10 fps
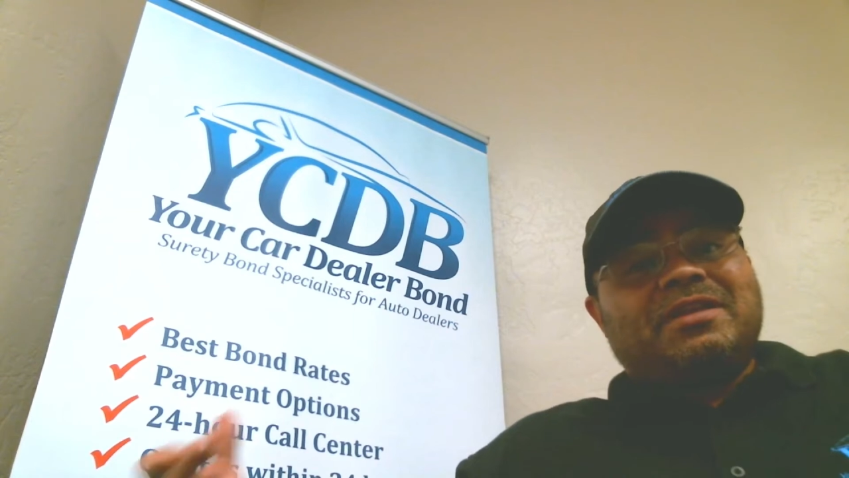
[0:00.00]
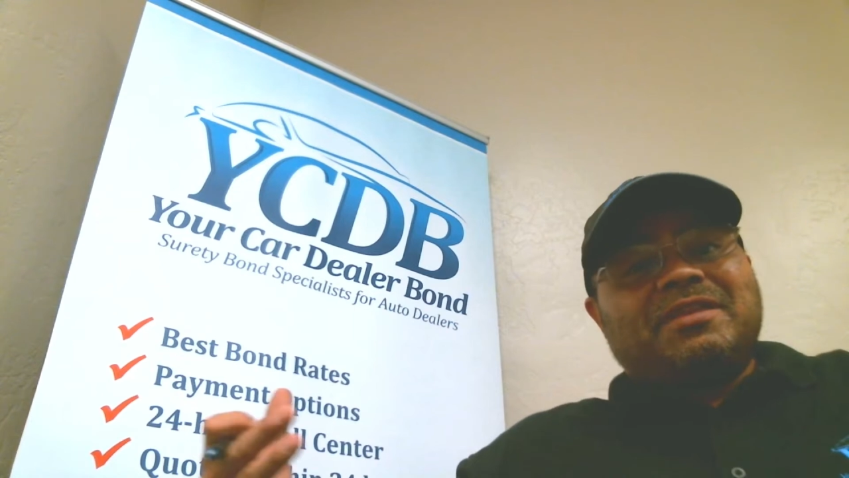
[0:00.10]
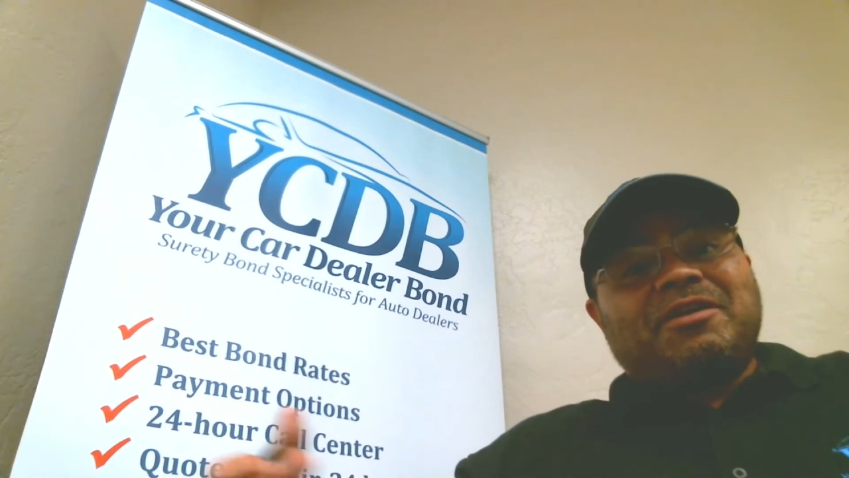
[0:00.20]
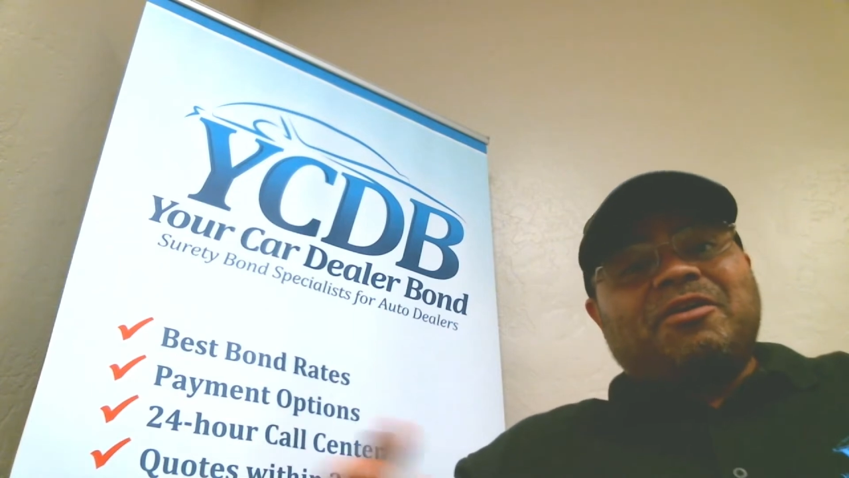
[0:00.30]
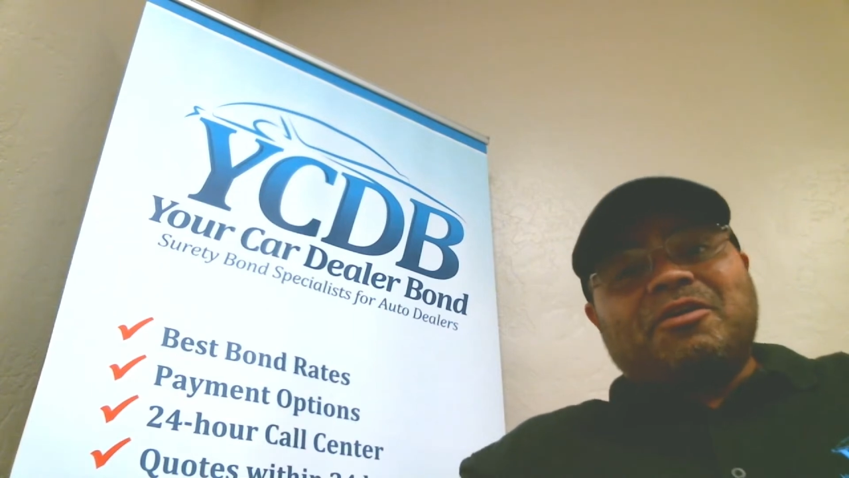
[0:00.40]

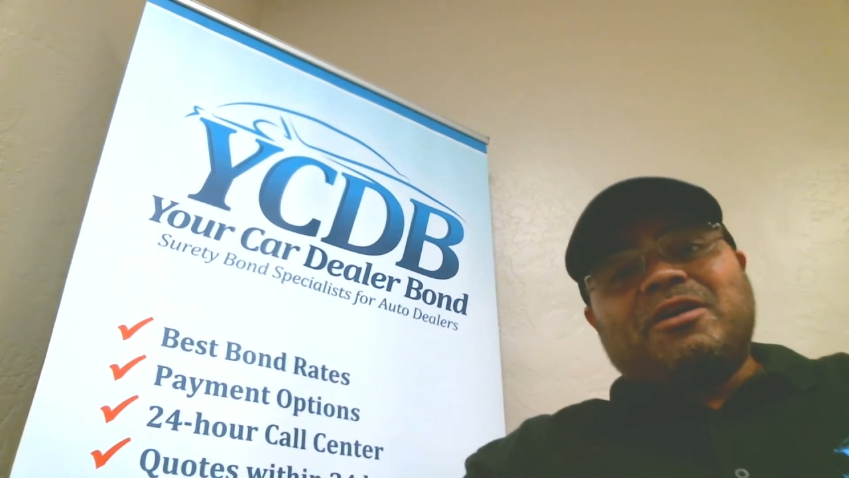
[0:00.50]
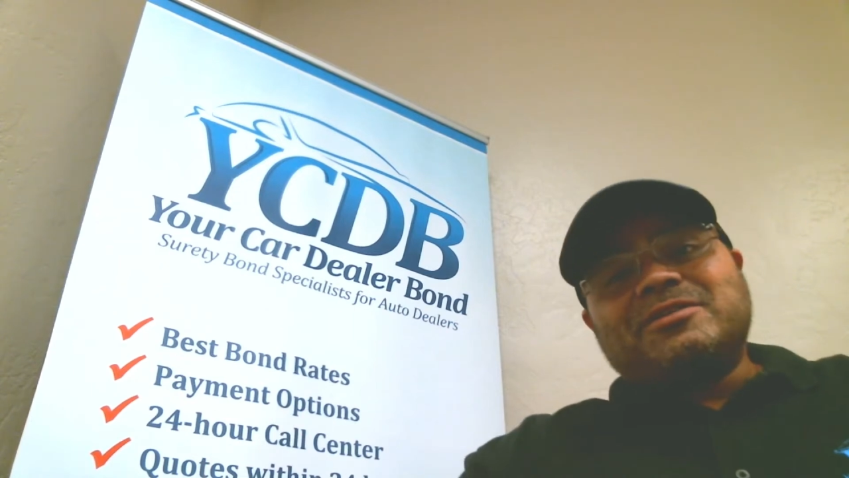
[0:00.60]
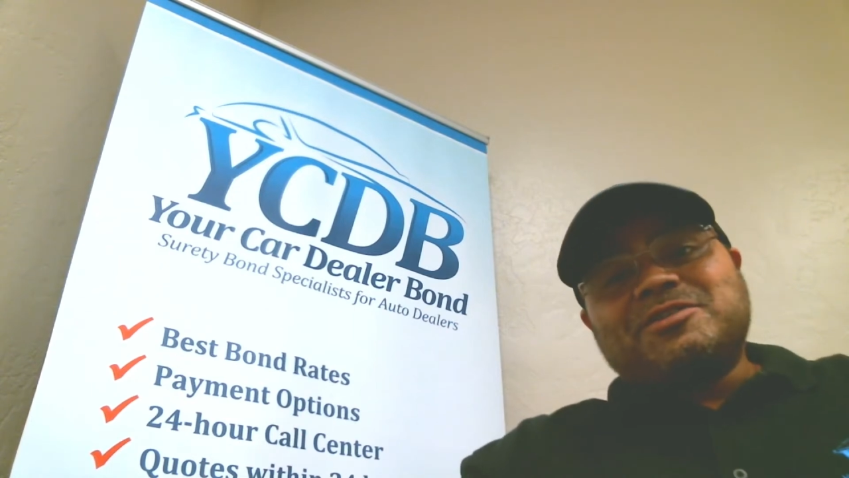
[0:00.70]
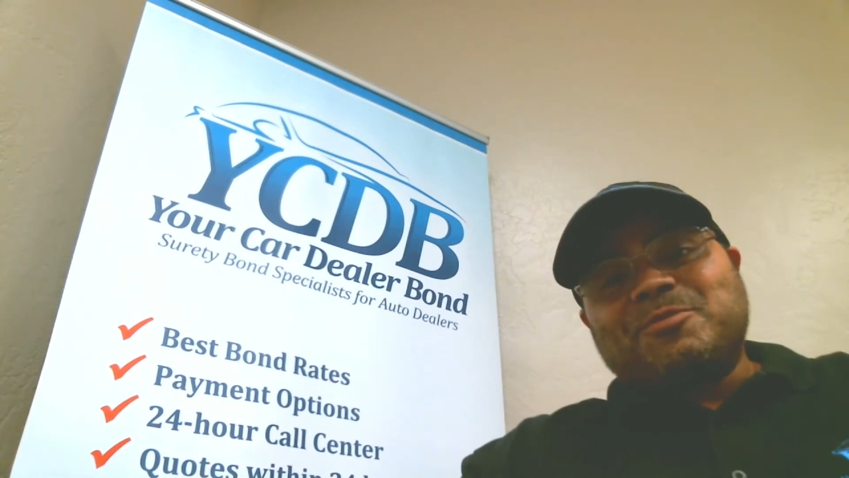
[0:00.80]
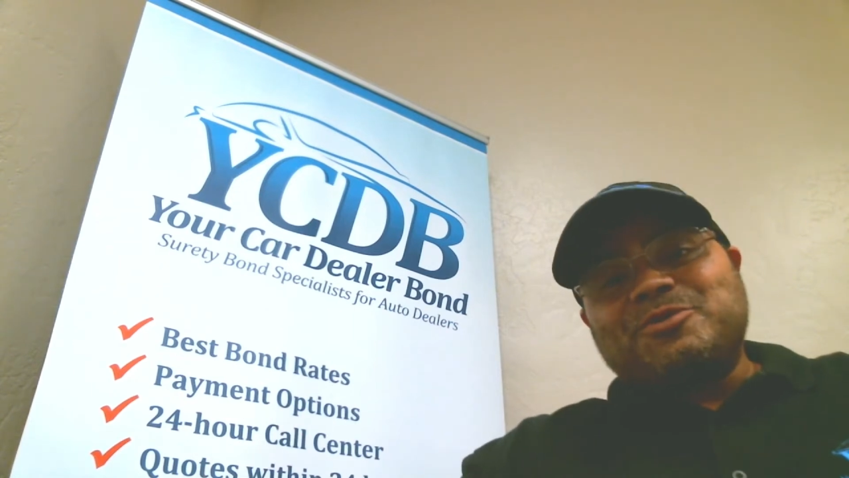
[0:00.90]
their
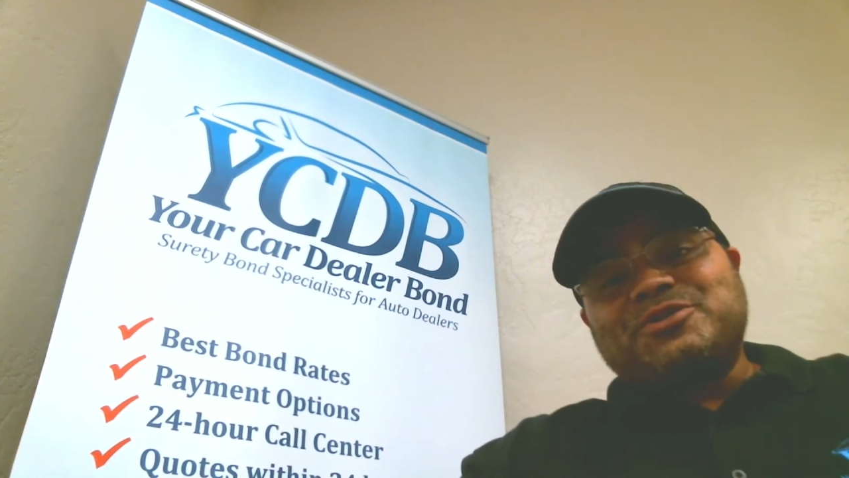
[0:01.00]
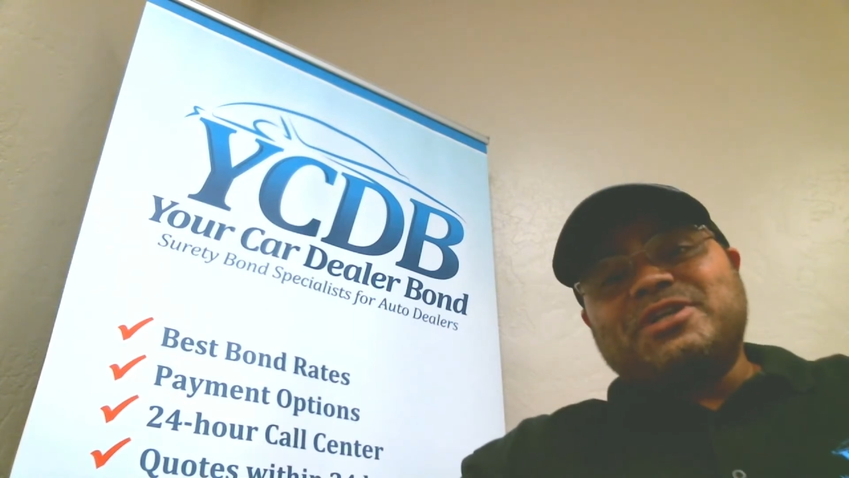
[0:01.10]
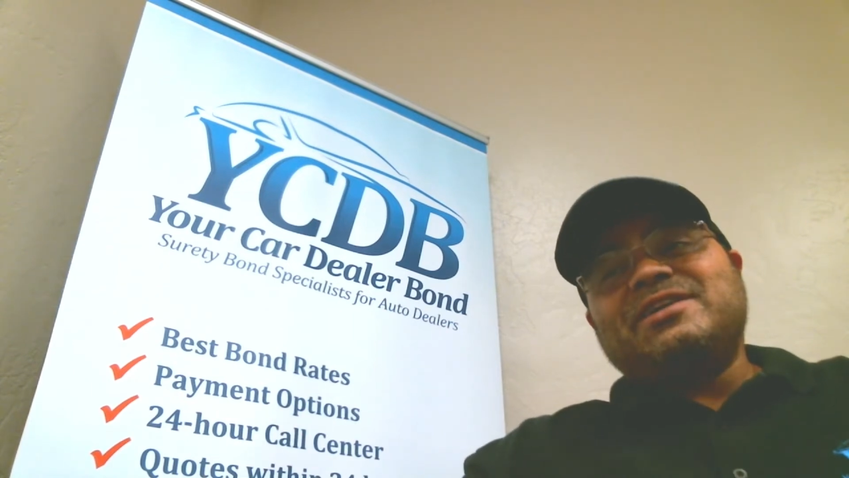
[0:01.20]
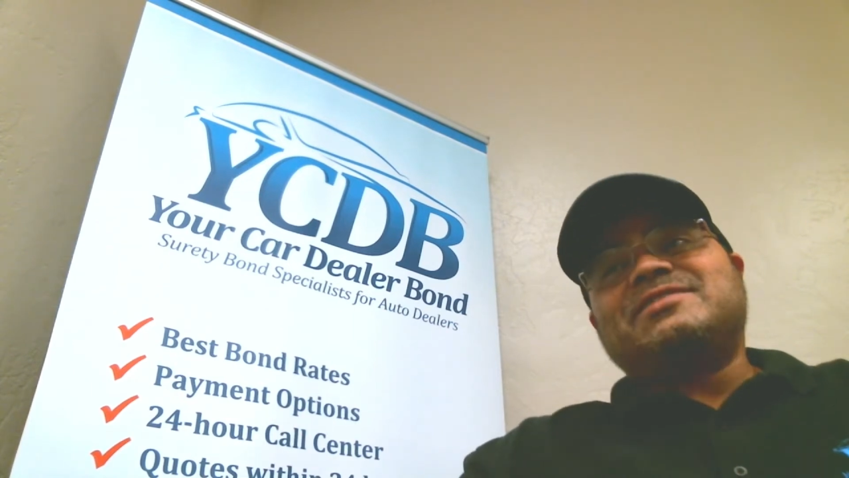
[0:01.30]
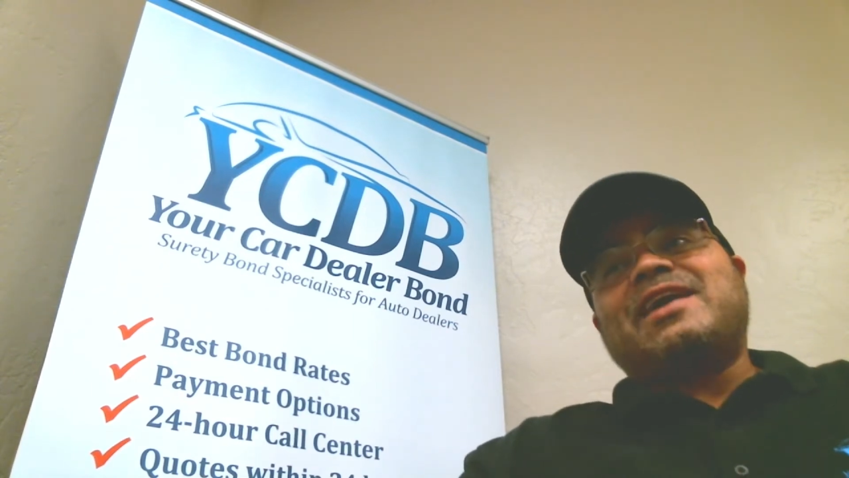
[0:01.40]
customers'
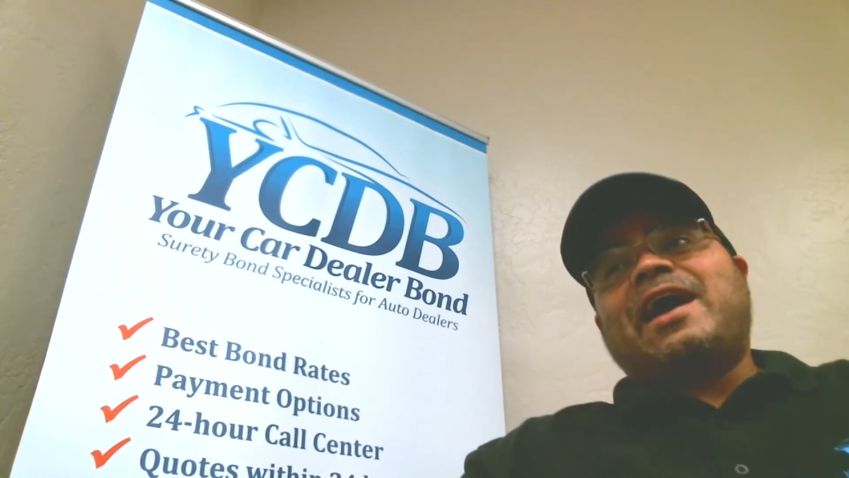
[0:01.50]
needs